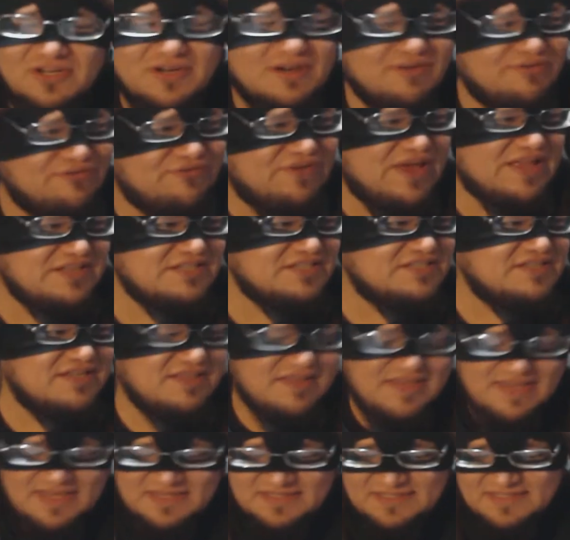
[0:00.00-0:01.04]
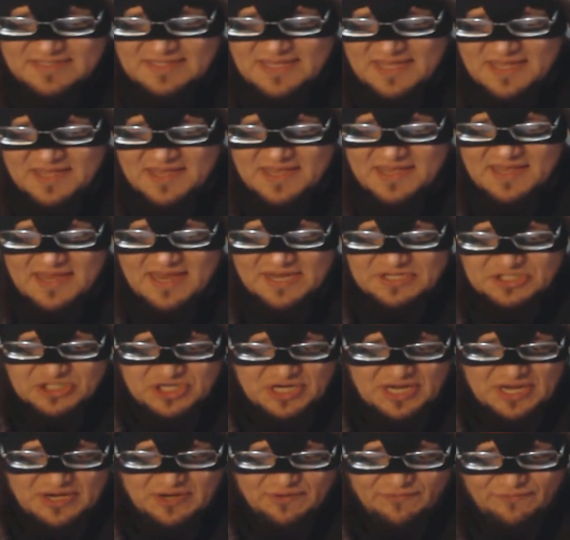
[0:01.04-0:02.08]
took offense to this, and
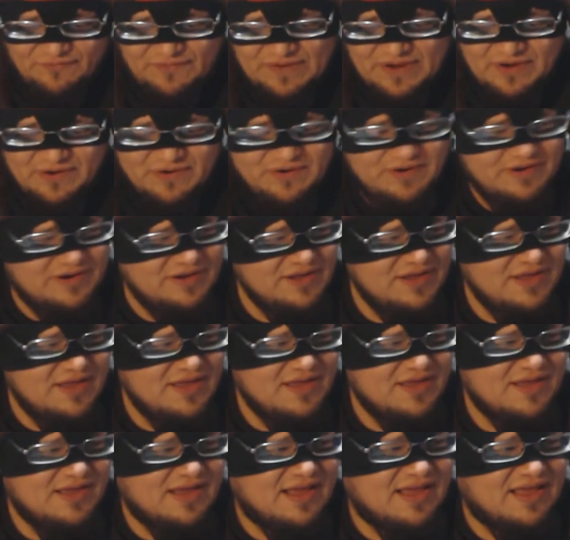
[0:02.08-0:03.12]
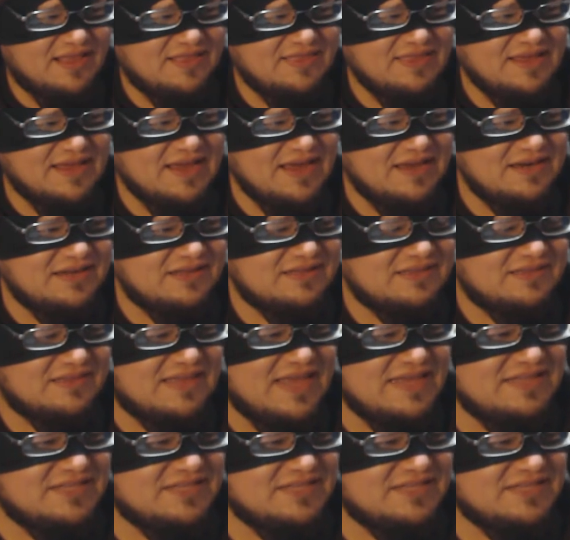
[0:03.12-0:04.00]
she interfered, and they kind of